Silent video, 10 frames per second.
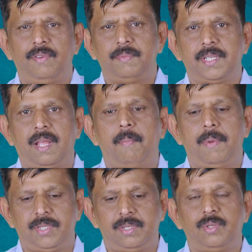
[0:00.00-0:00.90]
from a Scrum
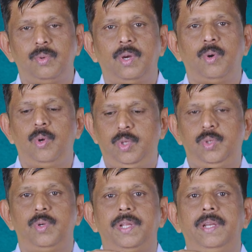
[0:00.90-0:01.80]
Master to a coach,
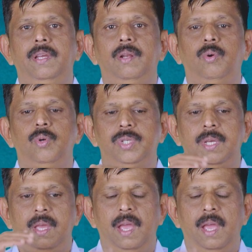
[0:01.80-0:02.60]
to a technical coach,